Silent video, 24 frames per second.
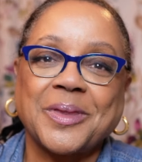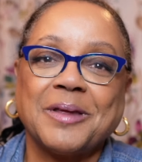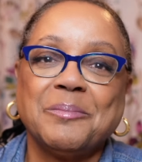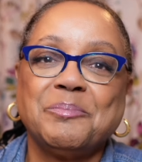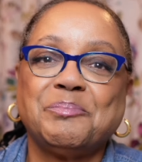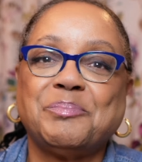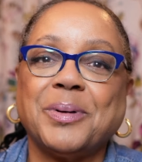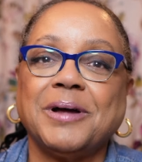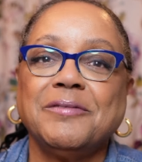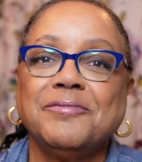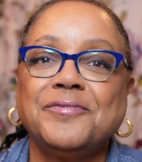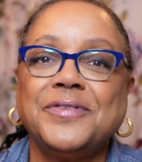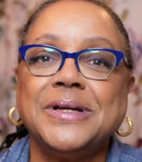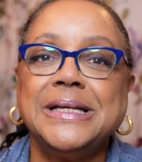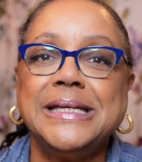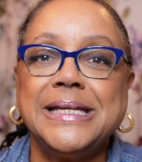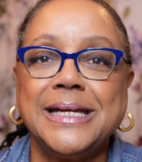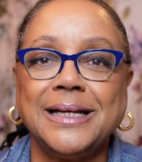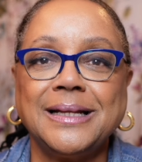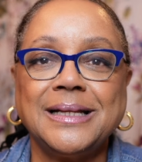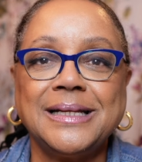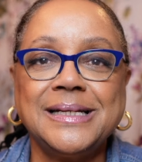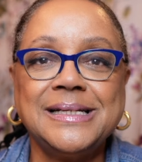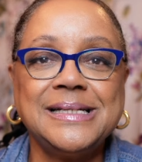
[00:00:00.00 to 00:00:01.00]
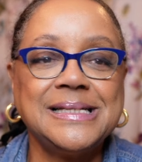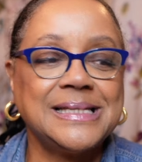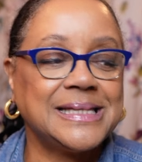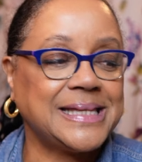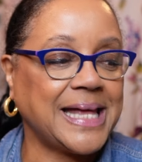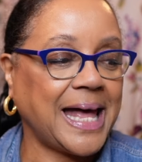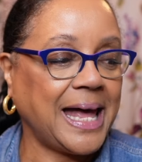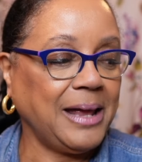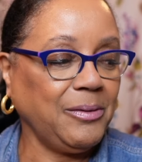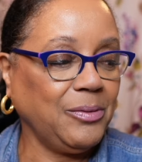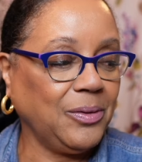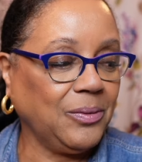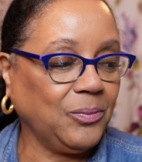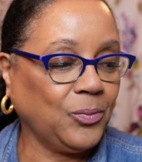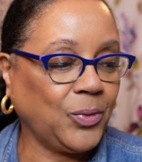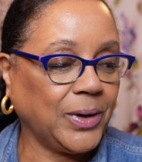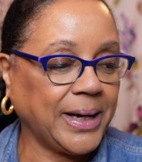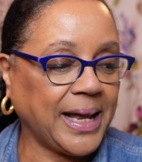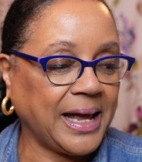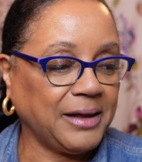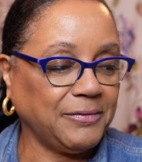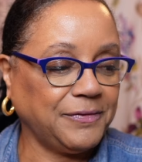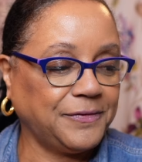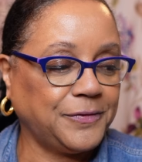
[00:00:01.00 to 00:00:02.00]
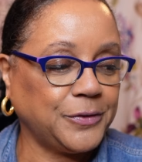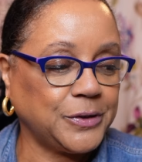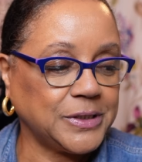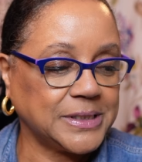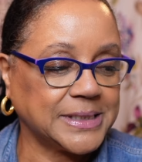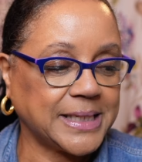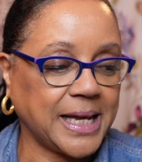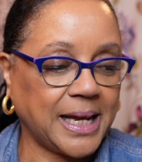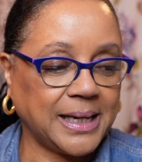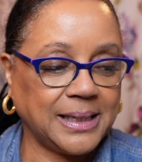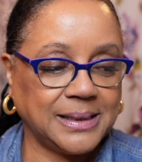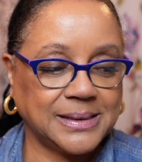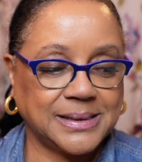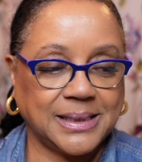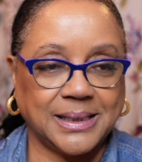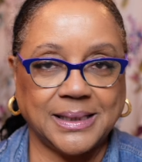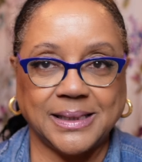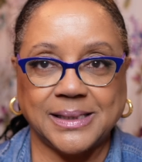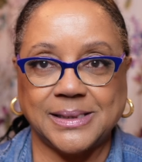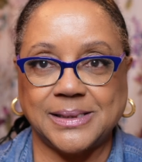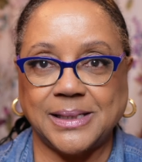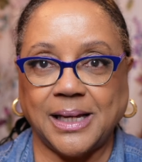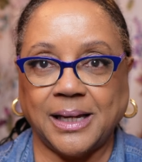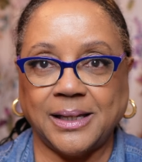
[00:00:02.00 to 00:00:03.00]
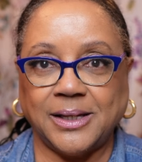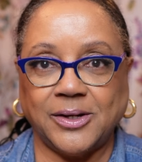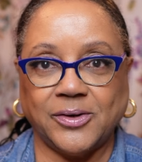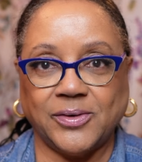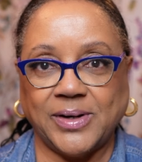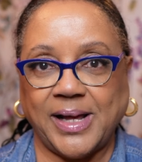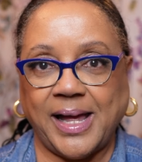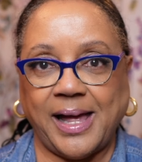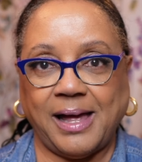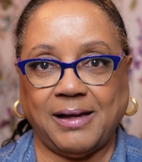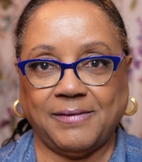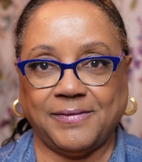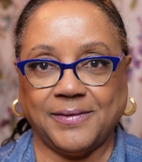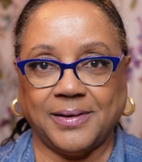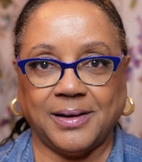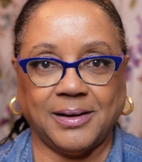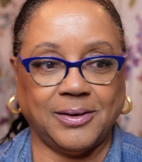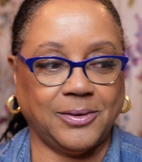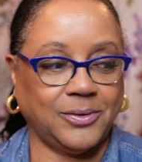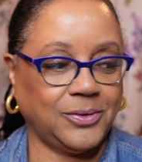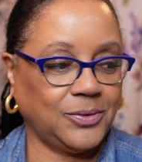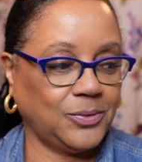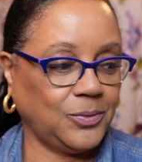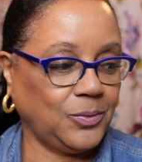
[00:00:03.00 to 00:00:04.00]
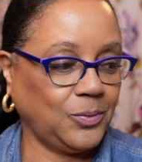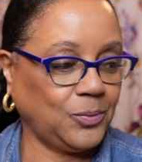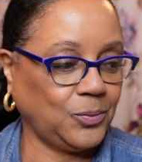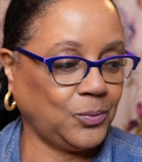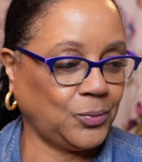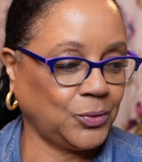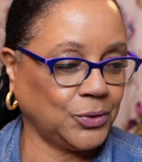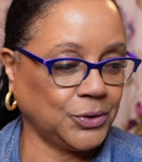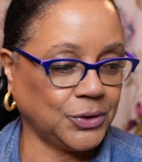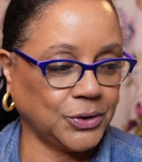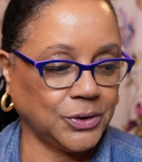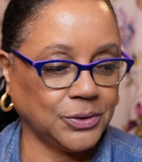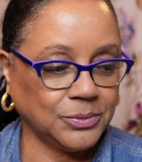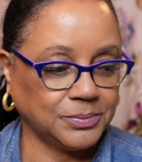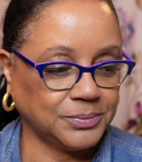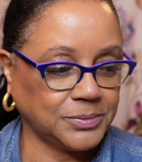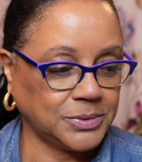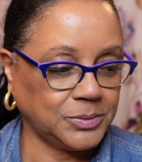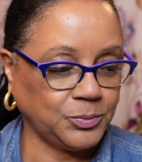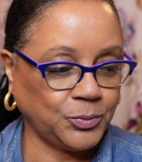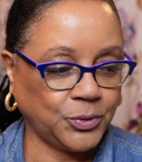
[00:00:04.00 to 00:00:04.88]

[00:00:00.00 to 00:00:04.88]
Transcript: But Vanillas that when I first got into this a year and a half ago were